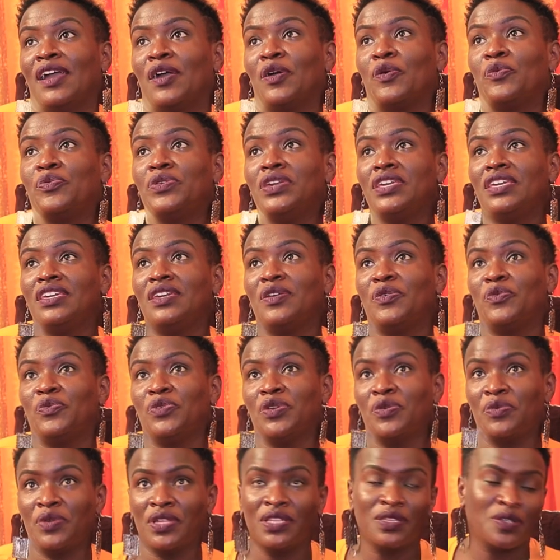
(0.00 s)

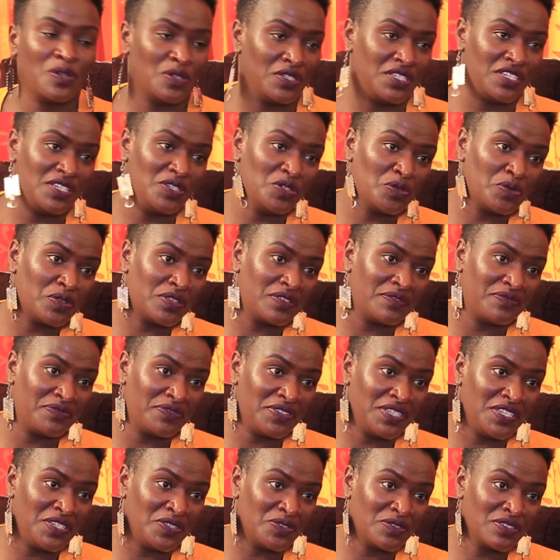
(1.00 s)
we will continue with the
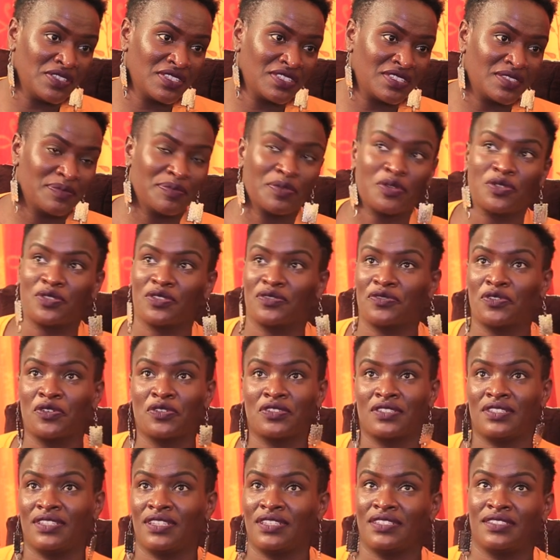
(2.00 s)
videos, because of
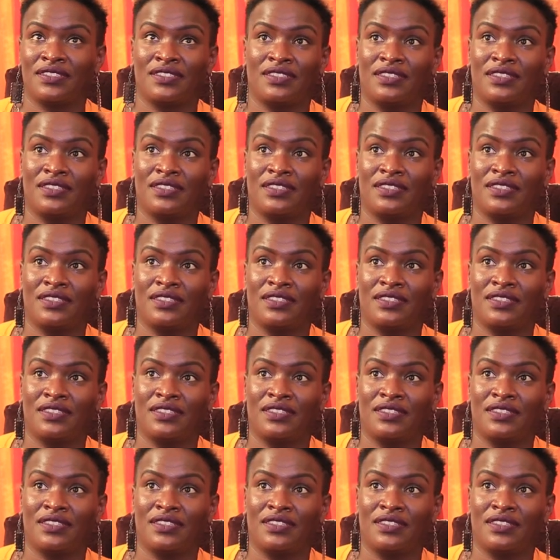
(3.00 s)
course there is